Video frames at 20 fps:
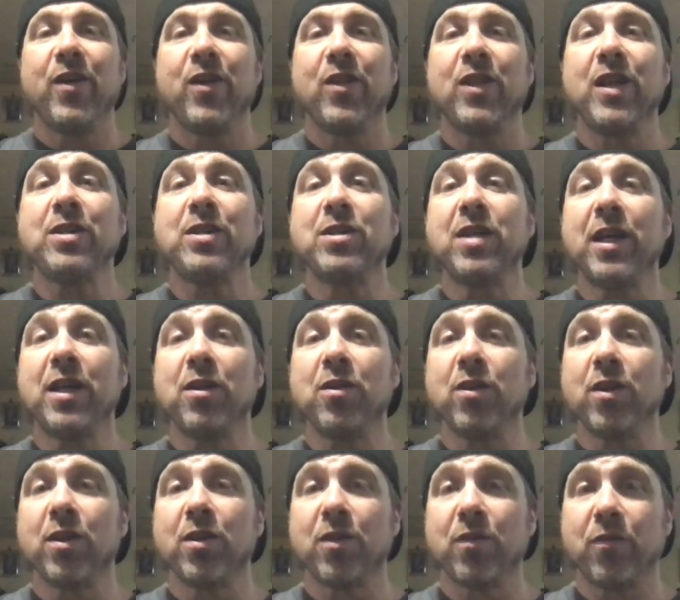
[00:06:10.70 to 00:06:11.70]
Let's take a
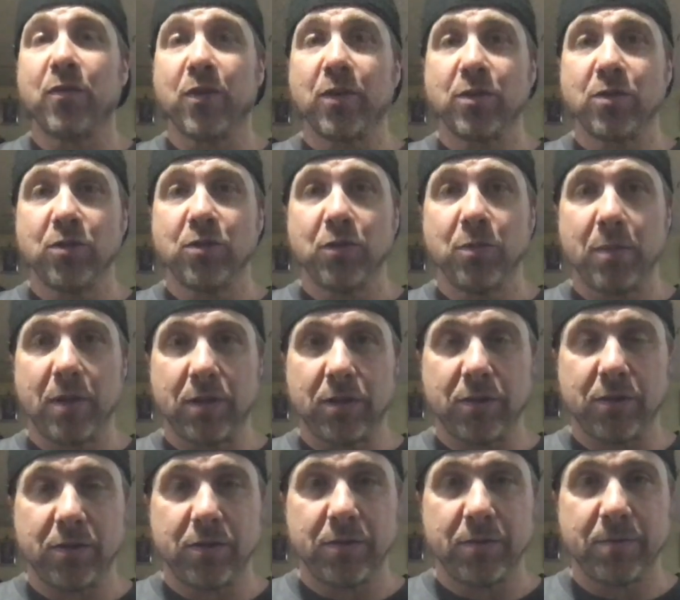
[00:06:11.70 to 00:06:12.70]
look at the first two
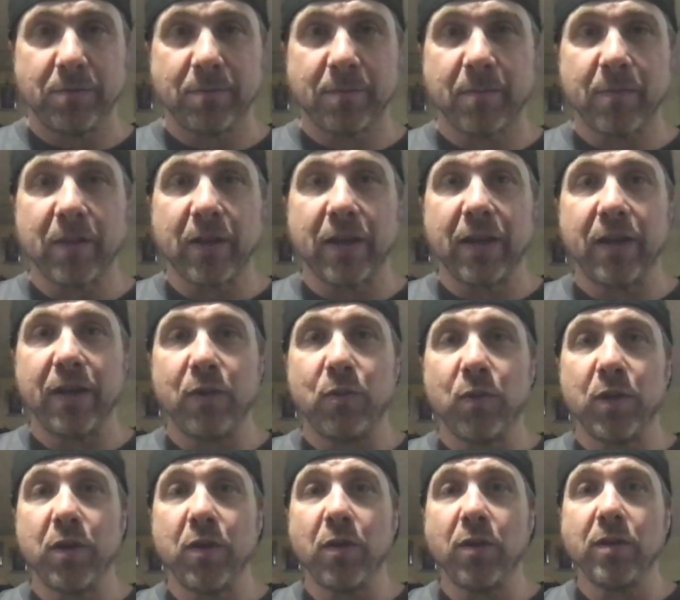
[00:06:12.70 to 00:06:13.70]
measures.
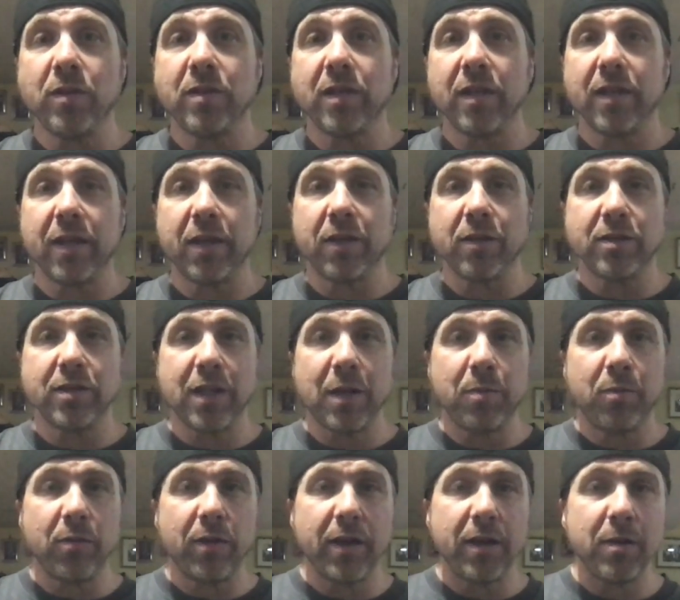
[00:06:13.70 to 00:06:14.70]
We notice that they are
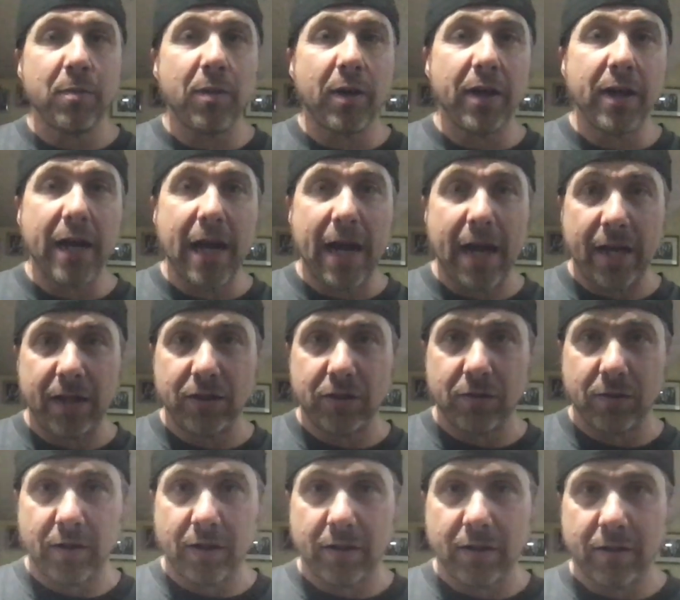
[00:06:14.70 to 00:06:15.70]
separated by an
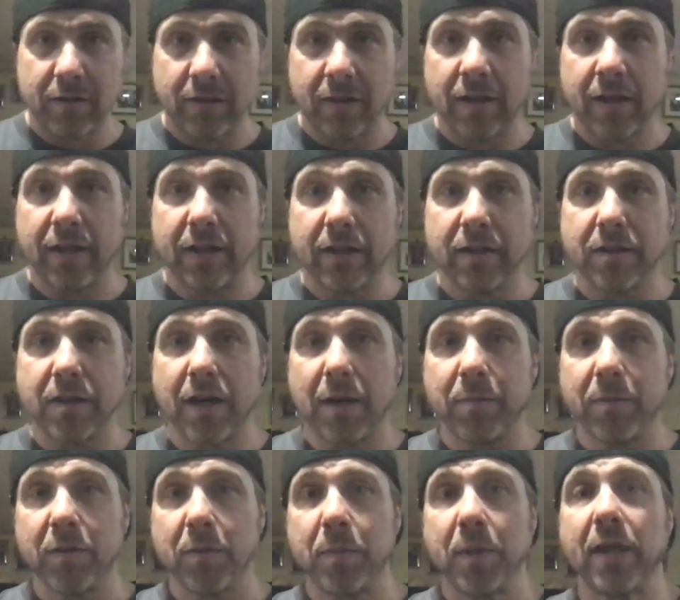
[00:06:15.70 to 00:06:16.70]
asterisk, and at the top
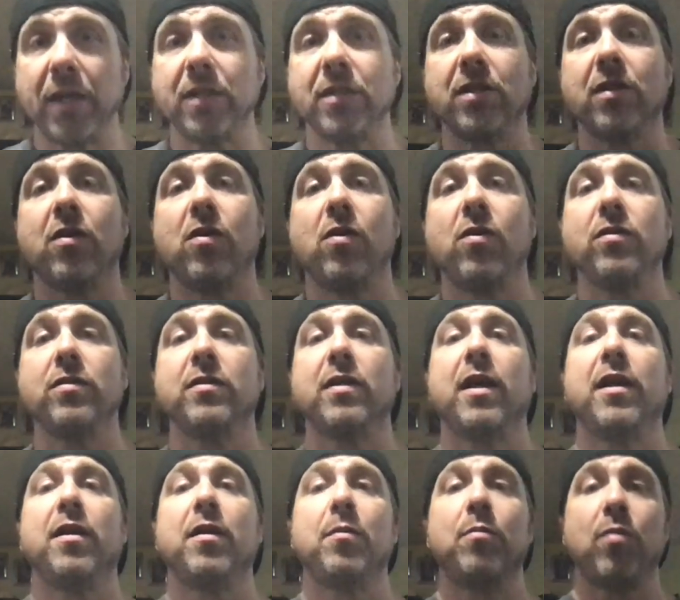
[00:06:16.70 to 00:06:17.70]
of the page it calls
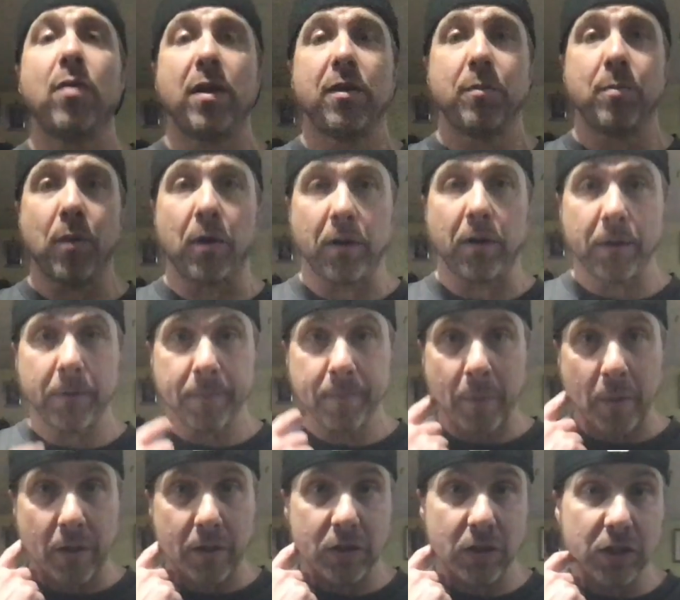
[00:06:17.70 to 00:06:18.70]
that a breath mark,
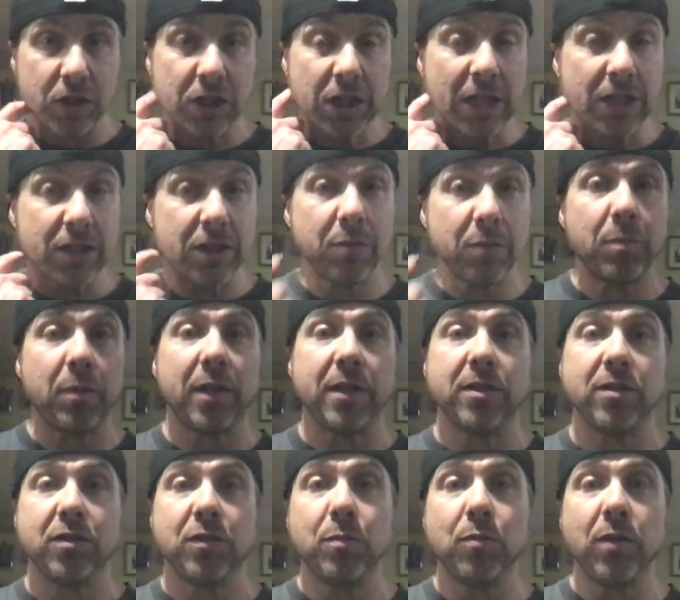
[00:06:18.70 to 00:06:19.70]
a suggested
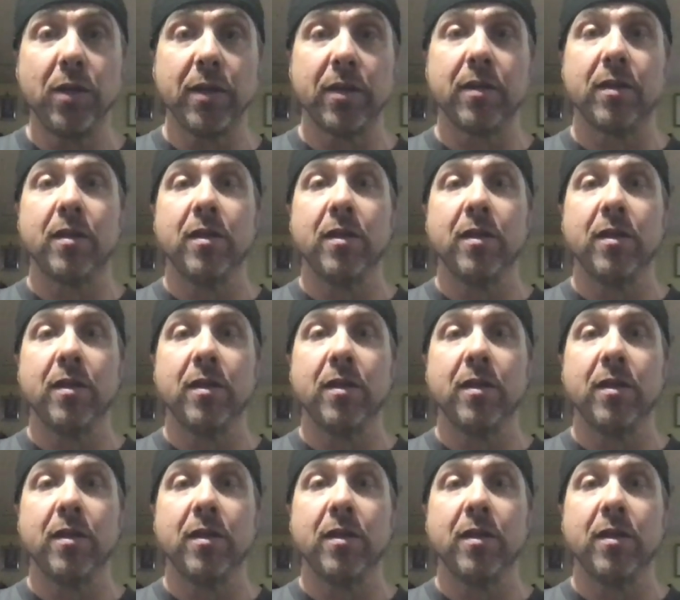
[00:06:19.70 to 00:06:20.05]
place to breathe.